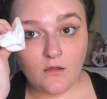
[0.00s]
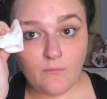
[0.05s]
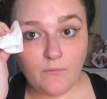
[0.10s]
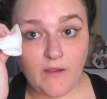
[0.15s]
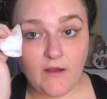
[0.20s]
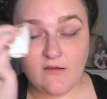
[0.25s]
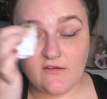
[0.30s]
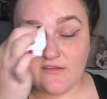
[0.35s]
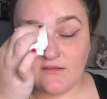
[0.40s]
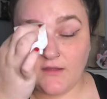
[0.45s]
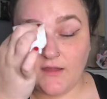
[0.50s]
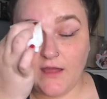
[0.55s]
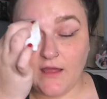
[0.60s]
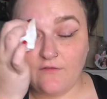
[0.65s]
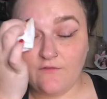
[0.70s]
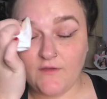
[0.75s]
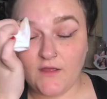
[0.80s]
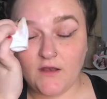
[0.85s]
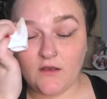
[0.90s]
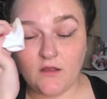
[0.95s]
personally
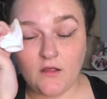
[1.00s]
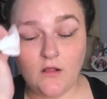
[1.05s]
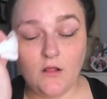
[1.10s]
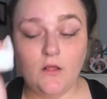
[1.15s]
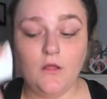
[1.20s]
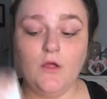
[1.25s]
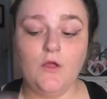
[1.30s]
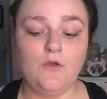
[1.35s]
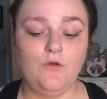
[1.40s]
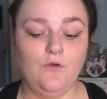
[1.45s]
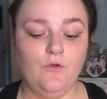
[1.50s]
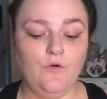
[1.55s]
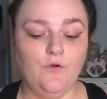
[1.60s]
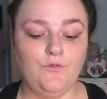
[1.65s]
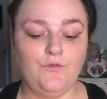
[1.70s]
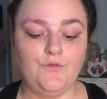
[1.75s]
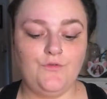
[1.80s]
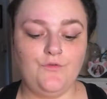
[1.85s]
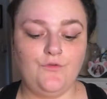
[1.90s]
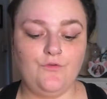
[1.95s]
I find,
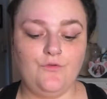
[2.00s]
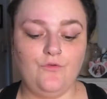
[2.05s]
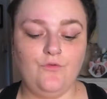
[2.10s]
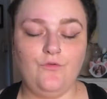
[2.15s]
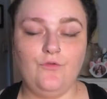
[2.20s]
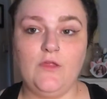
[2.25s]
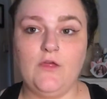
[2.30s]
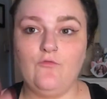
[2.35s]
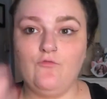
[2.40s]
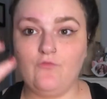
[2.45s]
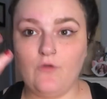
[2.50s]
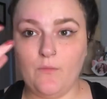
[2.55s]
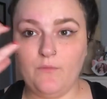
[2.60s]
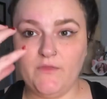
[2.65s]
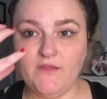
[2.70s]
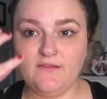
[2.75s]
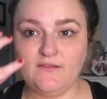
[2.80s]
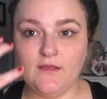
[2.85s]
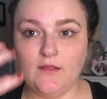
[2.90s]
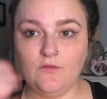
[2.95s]
not to like rub
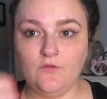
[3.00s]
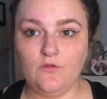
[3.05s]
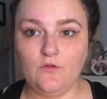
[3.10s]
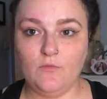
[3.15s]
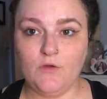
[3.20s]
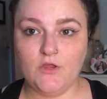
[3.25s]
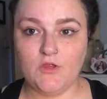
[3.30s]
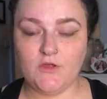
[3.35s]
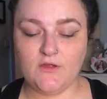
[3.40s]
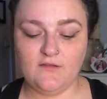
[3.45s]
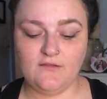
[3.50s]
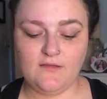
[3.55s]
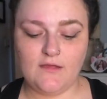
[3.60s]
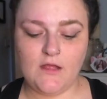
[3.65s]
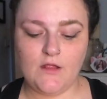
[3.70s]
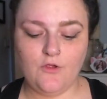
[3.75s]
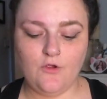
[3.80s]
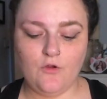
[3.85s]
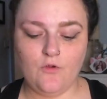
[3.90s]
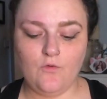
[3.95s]
the skin too much, because
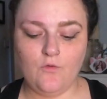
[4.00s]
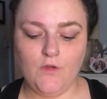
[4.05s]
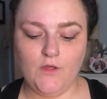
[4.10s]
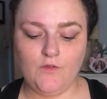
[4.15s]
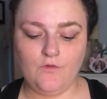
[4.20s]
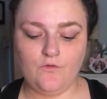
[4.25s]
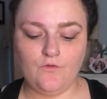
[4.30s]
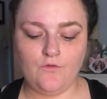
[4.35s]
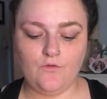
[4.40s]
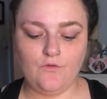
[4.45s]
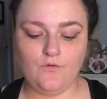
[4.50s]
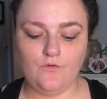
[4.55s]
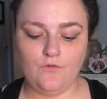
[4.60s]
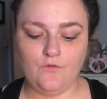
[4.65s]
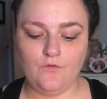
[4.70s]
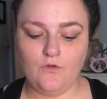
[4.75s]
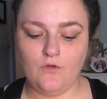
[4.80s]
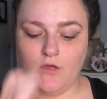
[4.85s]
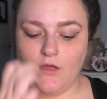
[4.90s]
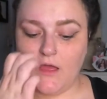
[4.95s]
then you're going
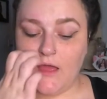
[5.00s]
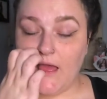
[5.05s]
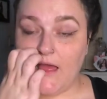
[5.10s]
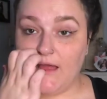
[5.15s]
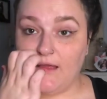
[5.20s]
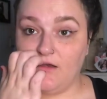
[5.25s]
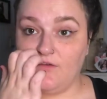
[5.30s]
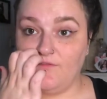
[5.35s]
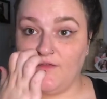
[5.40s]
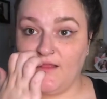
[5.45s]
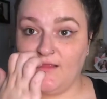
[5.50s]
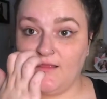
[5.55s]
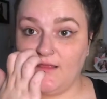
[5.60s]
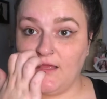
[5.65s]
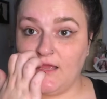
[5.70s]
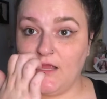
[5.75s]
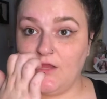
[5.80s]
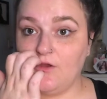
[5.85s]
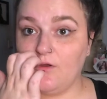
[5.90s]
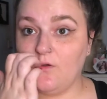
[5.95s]
to aggravate
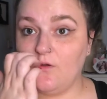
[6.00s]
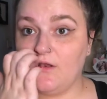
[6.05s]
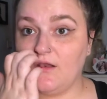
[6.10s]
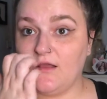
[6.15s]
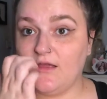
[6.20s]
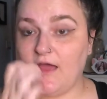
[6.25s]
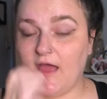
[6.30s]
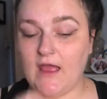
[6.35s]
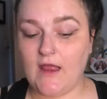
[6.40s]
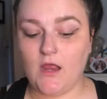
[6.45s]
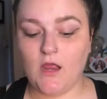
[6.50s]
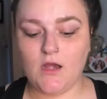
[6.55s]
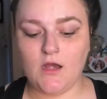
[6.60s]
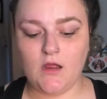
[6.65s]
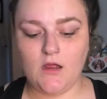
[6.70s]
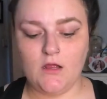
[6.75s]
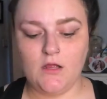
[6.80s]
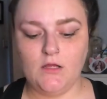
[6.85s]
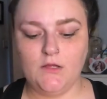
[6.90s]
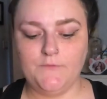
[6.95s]
it and you're going to anger
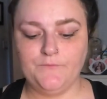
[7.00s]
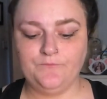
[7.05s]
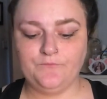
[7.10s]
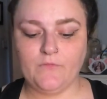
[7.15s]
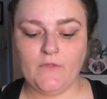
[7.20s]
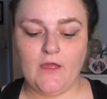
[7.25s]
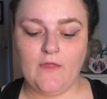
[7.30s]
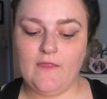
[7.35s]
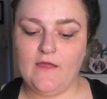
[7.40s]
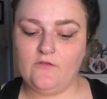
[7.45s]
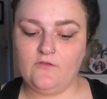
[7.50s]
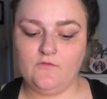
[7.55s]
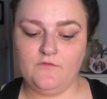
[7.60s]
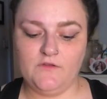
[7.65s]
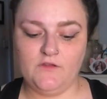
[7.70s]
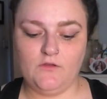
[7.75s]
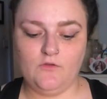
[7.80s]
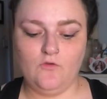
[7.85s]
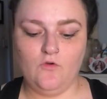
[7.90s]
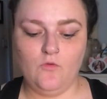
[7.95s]
it, and that's
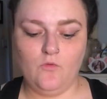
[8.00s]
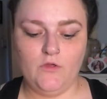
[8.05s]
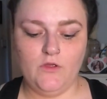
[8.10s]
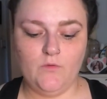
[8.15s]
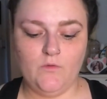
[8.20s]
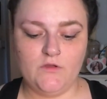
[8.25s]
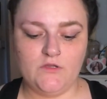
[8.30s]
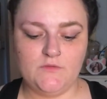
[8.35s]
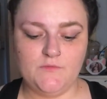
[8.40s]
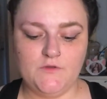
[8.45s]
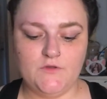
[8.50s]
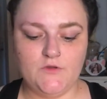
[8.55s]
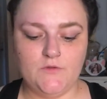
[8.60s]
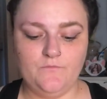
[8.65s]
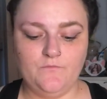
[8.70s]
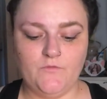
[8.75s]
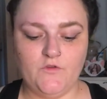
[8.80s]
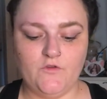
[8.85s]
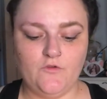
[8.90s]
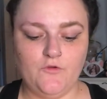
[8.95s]
obviously not what you want to be
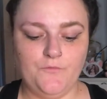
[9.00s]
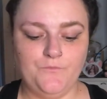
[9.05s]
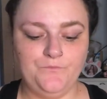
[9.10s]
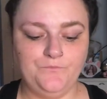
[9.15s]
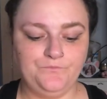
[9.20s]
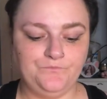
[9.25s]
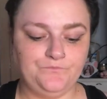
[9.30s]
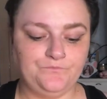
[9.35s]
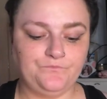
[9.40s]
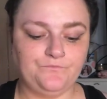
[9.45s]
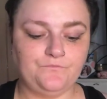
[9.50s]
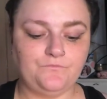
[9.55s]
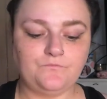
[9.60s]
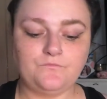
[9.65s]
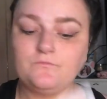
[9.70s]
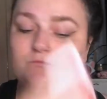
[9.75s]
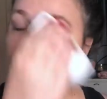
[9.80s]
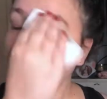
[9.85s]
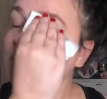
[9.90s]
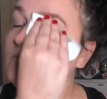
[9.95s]
doing. So
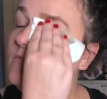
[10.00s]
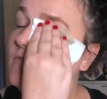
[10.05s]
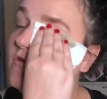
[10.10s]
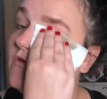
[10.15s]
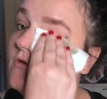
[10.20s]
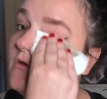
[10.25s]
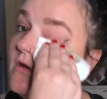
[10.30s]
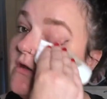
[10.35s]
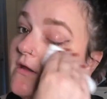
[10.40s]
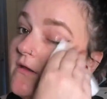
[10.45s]
it's going to